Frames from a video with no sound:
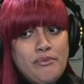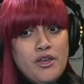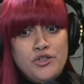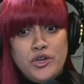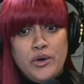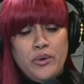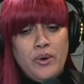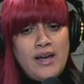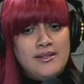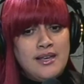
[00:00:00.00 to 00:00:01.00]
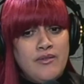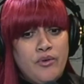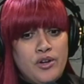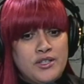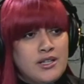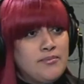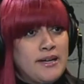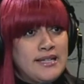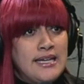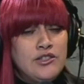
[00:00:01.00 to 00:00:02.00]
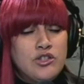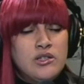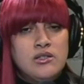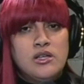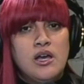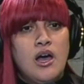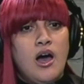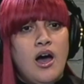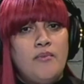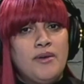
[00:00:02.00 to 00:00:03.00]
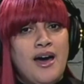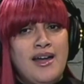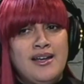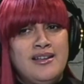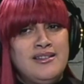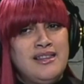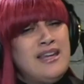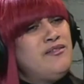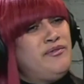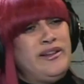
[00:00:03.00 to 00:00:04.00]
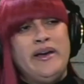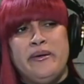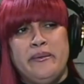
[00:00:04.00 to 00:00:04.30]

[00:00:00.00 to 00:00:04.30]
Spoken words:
So I say, as far as expectations, kind of let it flow.